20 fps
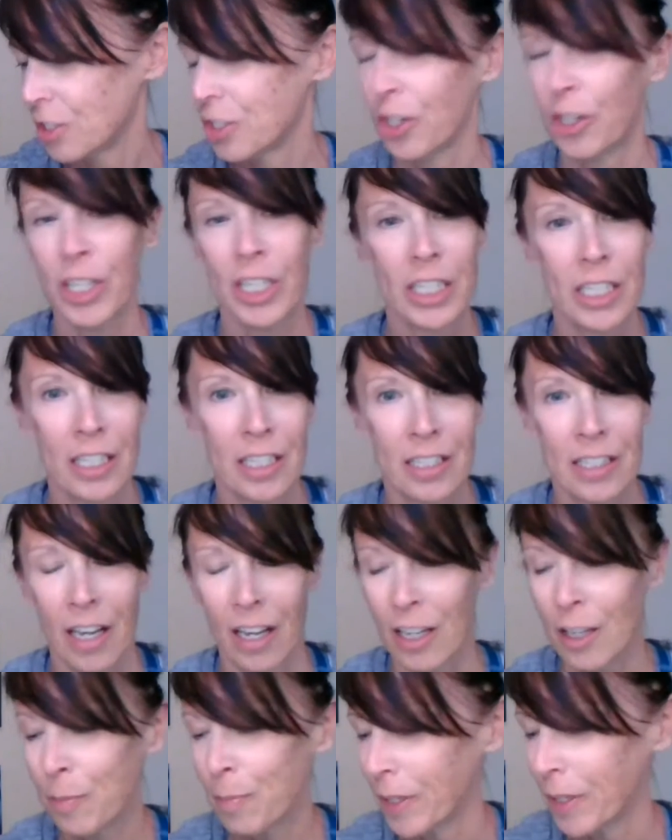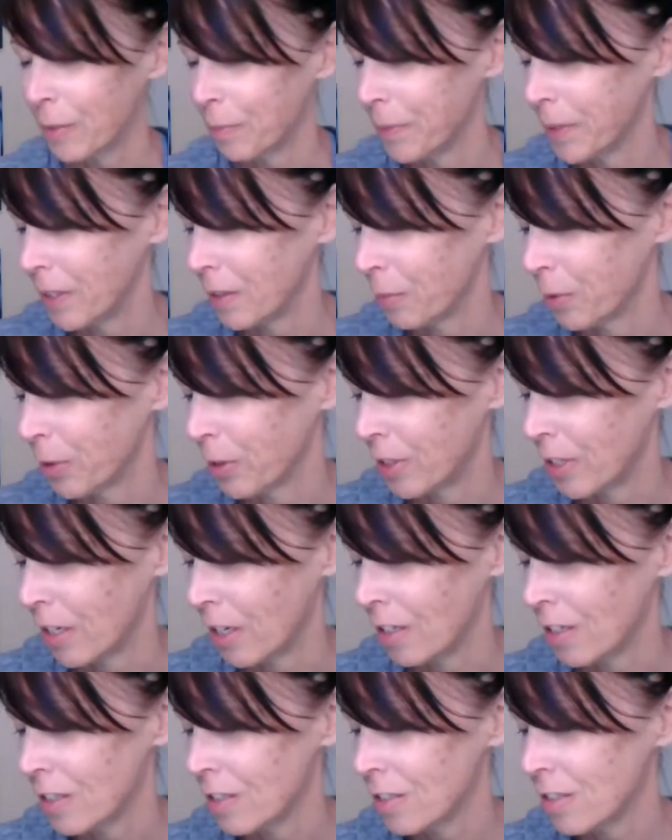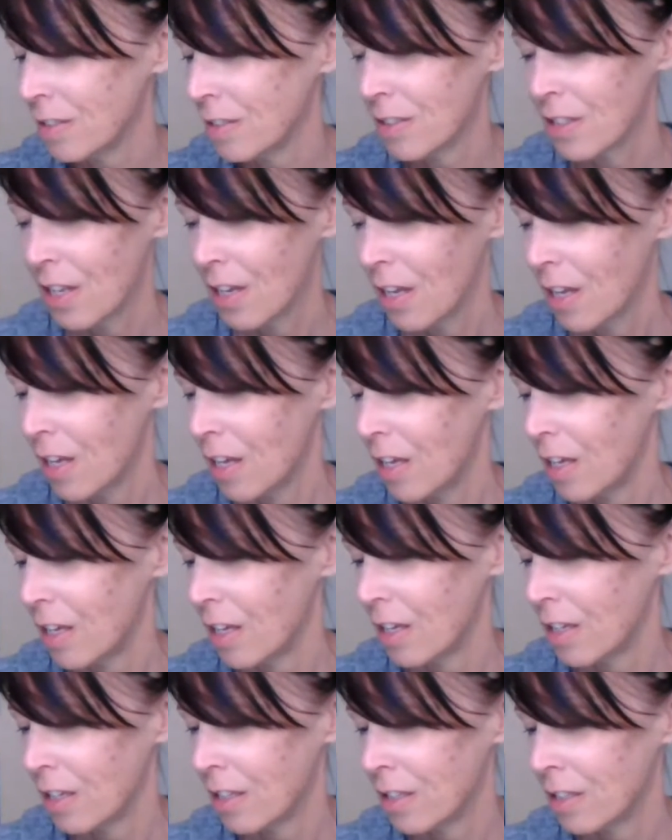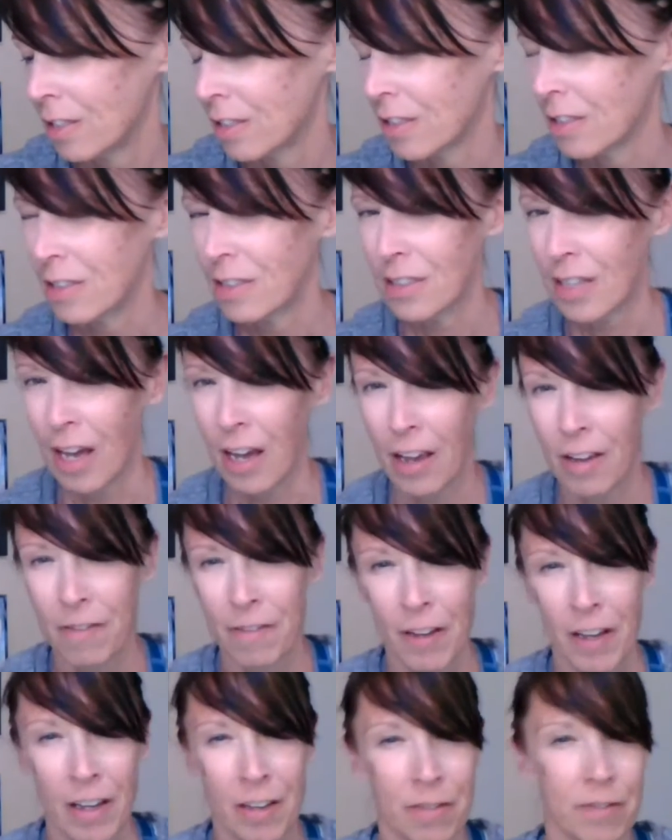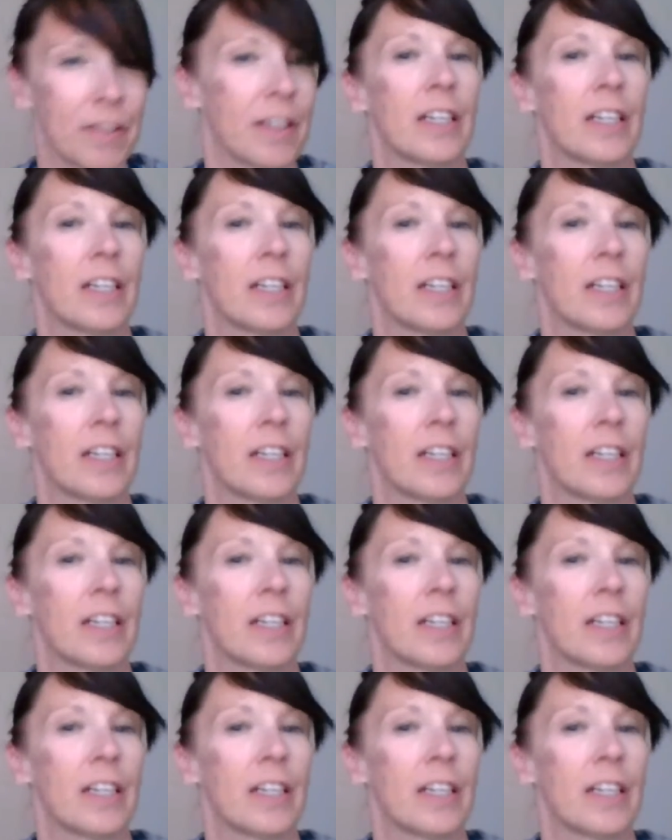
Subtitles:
Darkening Night by P.M. Hernandez is a sci-fi